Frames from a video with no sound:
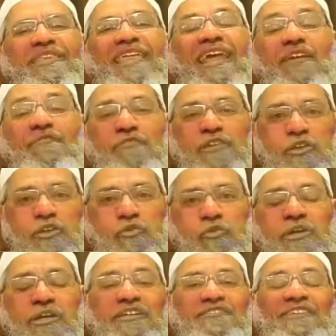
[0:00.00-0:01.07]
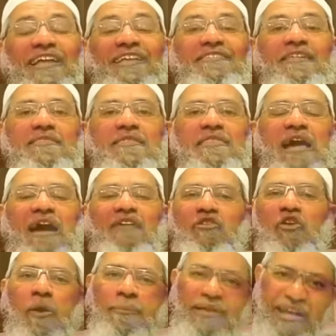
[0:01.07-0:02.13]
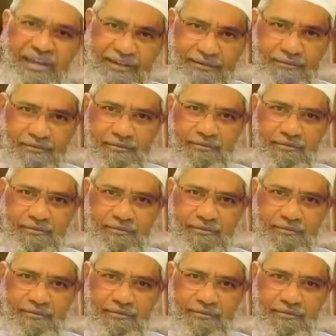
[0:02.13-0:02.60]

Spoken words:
the revenue, saying this is our copyright.